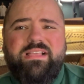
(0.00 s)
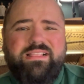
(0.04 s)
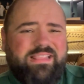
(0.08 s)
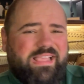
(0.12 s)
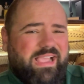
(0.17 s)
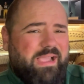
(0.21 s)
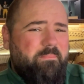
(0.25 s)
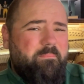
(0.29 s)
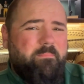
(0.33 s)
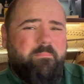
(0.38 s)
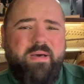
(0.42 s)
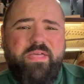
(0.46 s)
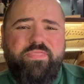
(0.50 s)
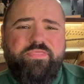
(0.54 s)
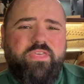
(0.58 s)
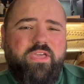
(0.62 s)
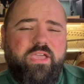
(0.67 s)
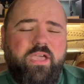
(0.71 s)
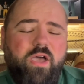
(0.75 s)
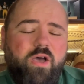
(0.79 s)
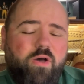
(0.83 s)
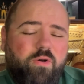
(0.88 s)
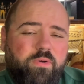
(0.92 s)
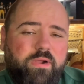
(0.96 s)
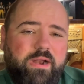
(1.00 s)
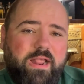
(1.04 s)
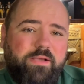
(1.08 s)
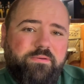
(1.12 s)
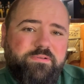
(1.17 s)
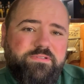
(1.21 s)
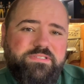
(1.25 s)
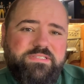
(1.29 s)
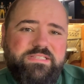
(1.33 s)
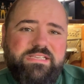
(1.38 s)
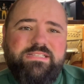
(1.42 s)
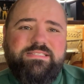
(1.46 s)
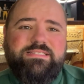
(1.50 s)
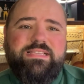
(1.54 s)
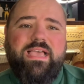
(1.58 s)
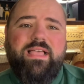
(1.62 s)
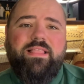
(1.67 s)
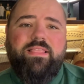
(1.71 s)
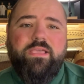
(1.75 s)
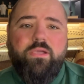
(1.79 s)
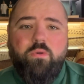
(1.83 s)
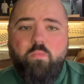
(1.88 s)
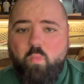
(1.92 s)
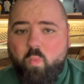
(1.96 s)
like a month ago when I was
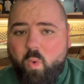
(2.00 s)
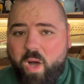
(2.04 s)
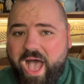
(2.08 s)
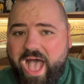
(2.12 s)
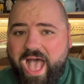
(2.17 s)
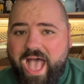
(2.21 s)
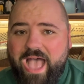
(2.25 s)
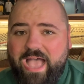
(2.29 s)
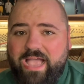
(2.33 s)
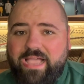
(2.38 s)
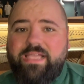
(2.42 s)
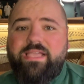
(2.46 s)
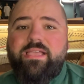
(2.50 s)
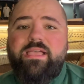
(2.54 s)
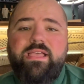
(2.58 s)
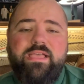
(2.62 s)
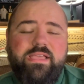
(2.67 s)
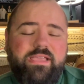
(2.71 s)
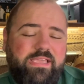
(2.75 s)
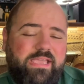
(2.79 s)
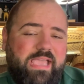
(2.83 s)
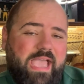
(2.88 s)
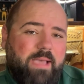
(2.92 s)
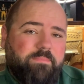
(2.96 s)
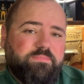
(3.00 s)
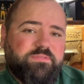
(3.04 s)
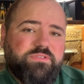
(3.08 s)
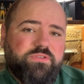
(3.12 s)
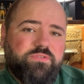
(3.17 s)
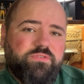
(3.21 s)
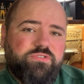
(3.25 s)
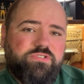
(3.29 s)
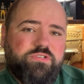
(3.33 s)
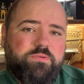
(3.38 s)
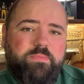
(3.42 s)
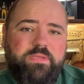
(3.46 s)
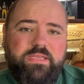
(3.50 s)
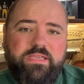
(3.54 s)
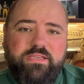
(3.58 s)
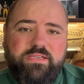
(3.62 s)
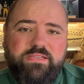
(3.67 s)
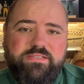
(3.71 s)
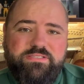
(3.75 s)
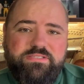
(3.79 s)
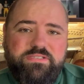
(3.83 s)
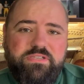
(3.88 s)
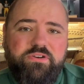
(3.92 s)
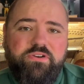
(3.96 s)
detailing why he absolutely should be
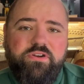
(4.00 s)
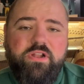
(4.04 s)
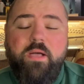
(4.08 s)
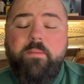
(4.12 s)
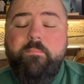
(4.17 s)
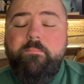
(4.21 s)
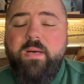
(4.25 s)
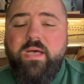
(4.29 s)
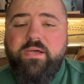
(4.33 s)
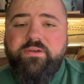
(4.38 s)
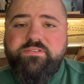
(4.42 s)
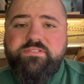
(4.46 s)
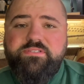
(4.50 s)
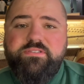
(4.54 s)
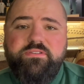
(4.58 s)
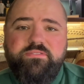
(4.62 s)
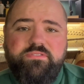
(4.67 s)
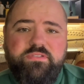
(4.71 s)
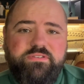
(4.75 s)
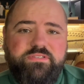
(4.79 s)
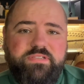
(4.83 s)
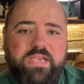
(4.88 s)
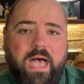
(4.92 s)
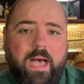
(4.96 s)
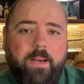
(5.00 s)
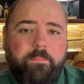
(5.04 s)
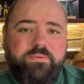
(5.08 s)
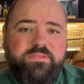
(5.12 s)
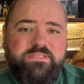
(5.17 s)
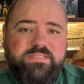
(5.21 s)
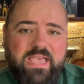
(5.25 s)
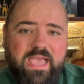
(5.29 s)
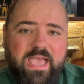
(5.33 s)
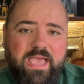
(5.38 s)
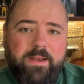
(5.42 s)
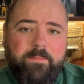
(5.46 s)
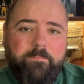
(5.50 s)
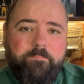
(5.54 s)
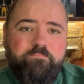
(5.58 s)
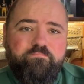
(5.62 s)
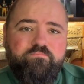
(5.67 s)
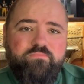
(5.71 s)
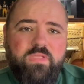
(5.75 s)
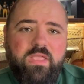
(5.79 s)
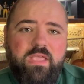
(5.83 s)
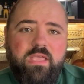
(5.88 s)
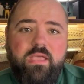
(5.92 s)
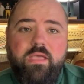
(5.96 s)
considered amongst the top 10.
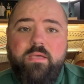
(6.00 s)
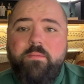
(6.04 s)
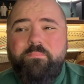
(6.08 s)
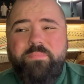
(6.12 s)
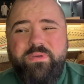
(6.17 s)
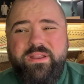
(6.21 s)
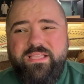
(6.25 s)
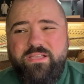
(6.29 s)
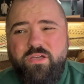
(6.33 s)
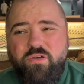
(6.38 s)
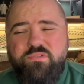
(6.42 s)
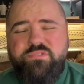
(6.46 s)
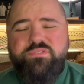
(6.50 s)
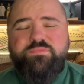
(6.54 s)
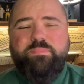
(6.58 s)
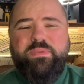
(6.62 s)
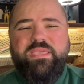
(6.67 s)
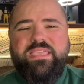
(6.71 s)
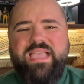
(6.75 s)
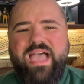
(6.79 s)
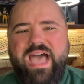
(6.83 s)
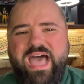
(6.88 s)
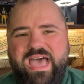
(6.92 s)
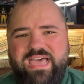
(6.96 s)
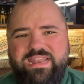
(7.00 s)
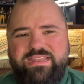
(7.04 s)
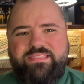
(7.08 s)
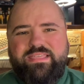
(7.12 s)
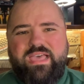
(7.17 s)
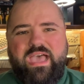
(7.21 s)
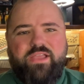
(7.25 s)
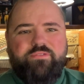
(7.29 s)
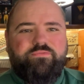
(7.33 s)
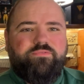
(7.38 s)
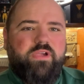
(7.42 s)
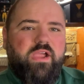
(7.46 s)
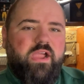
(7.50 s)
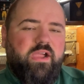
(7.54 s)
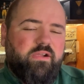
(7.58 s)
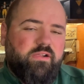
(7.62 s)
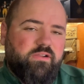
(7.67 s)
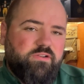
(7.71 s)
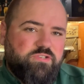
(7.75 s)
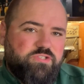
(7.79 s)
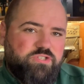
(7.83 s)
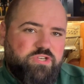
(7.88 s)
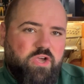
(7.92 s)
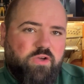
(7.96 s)
But it goes beyond that for
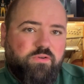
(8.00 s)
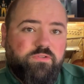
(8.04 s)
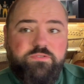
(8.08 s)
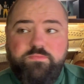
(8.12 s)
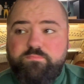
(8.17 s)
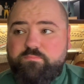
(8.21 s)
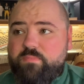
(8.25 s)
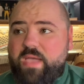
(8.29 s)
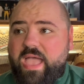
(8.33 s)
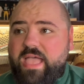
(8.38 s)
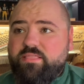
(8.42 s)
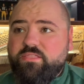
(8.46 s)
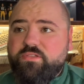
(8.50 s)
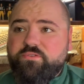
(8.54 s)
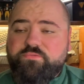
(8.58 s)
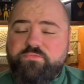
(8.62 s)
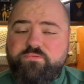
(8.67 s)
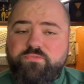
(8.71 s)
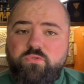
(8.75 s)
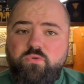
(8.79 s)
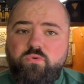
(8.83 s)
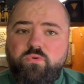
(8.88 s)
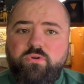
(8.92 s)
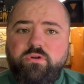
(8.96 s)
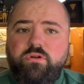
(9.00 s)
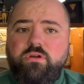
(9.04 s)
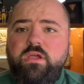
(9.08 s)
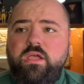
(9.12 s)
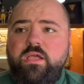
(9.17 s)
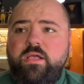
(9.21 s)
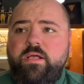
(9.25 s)
Aaron Jones. Matt LaFleur